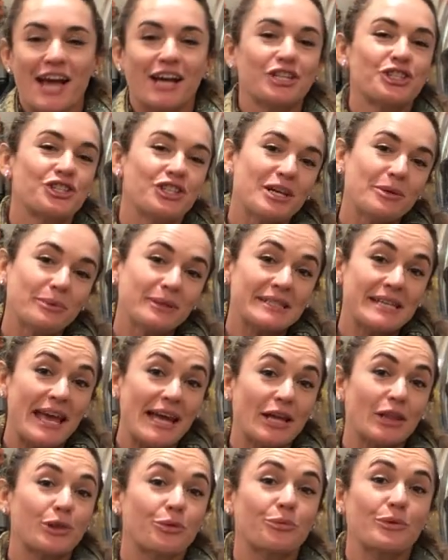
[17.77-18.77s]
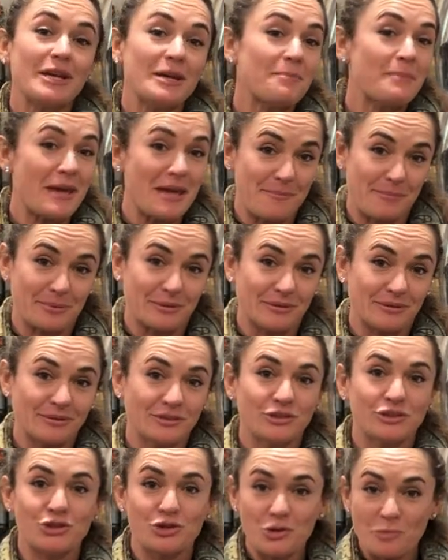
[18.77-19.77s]
And she will take three people,
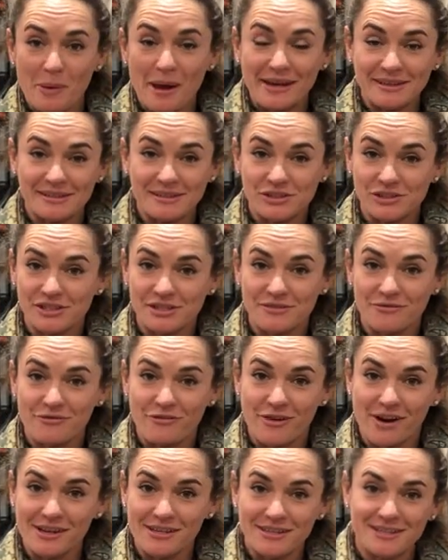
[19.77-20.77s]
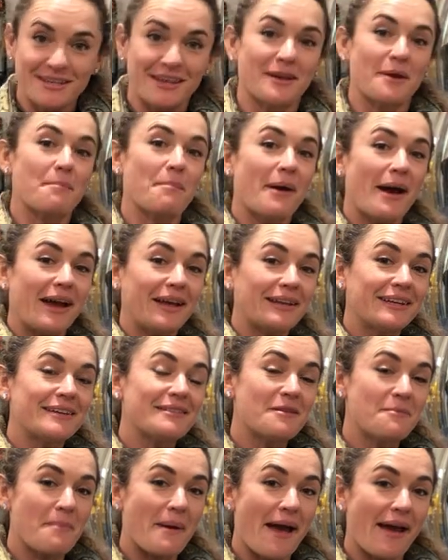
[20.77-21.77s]
two passengers in front and a pilot
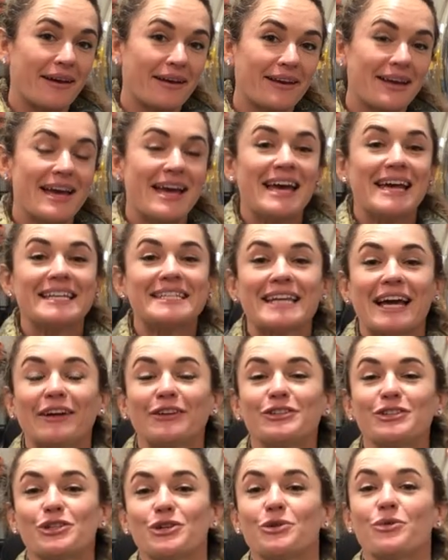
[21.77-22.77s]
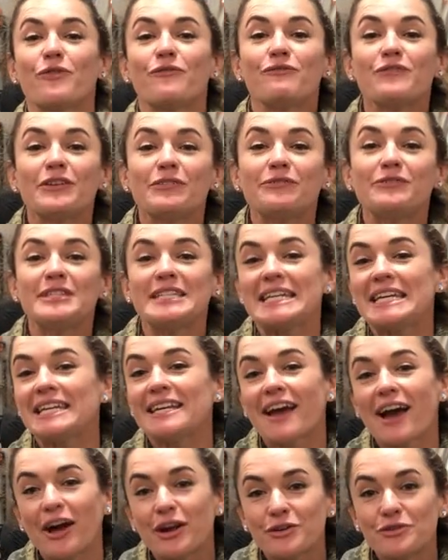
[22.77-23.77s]
in the back, down to
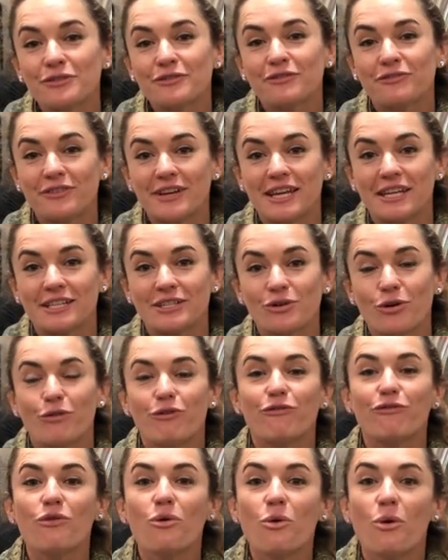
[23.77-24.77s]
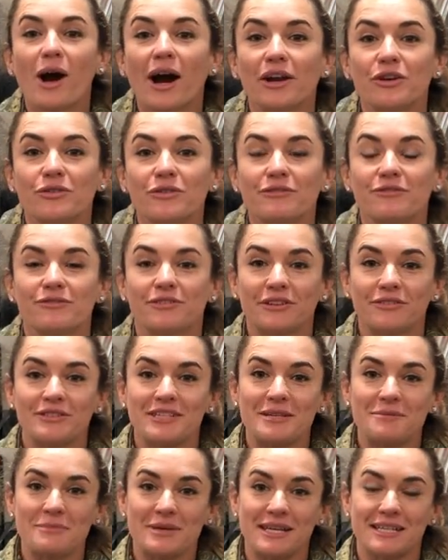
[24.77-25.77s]
1,500 feet or 400
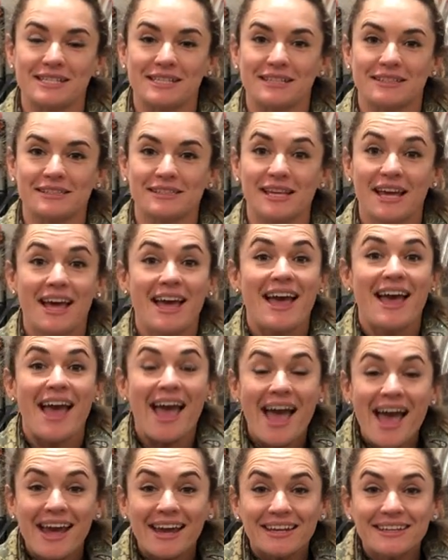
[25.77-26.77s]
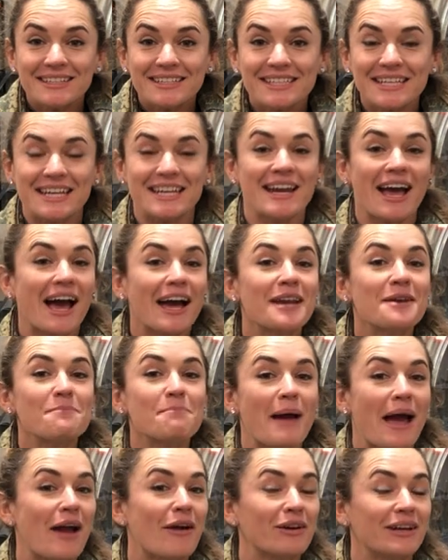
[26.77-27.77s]
150 meters, and in
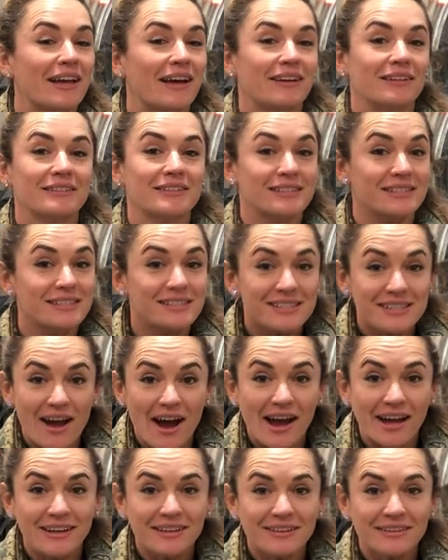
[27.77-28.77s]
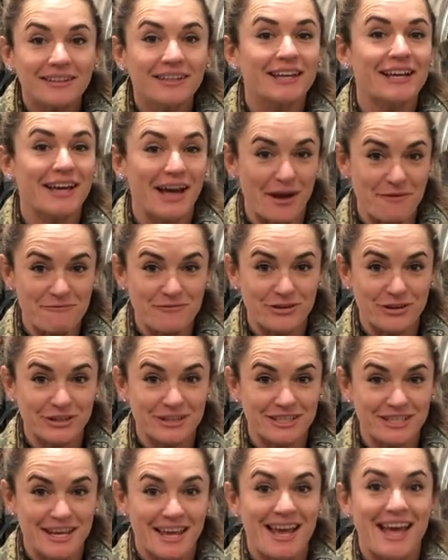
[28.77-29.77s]
unparalleled style,
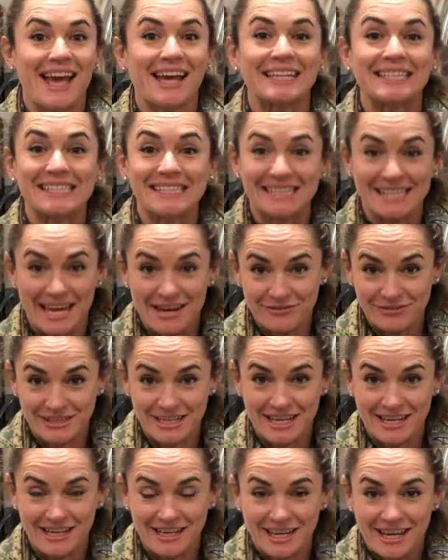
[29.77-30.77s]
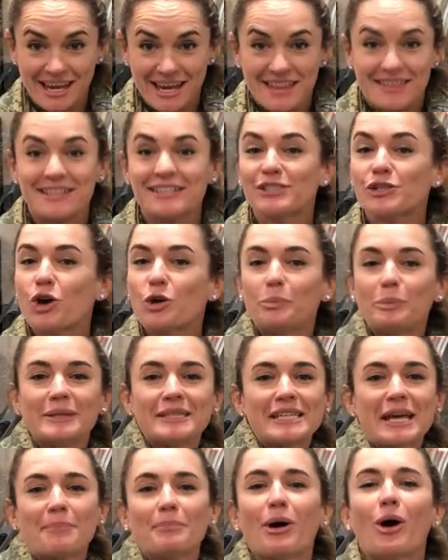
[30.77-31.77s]
comfort, and safety. This
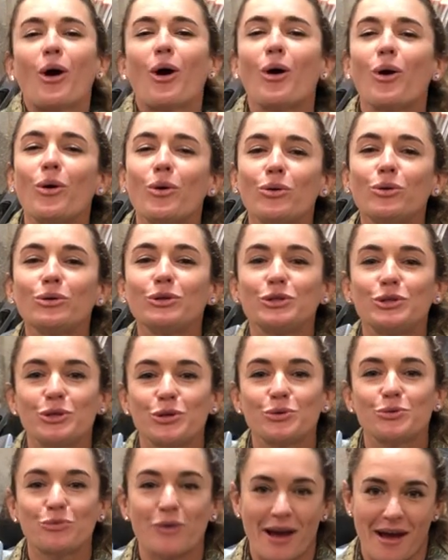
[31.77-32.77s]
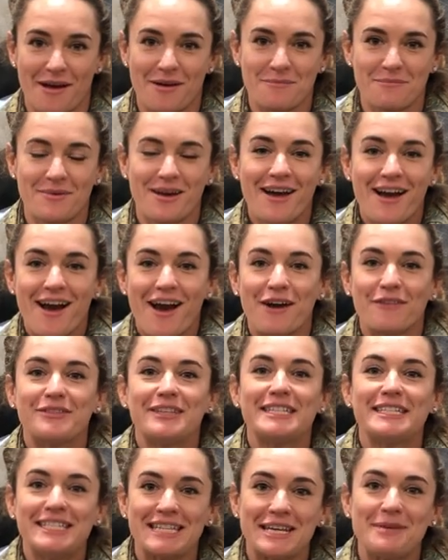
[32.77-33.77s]
opens up a whole new realm of
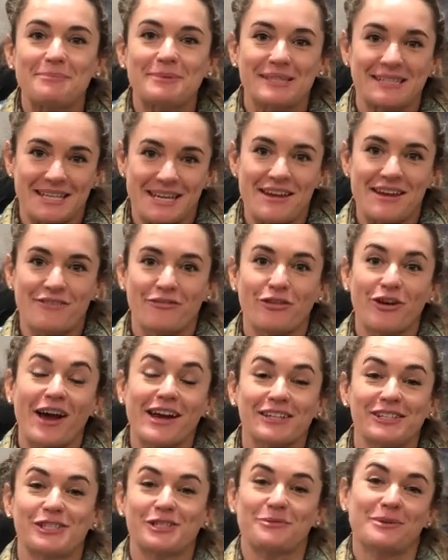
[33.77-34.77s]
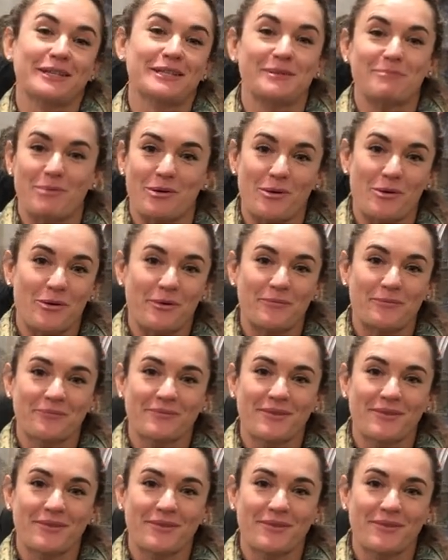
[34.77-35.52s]
the deep sea for us to explore.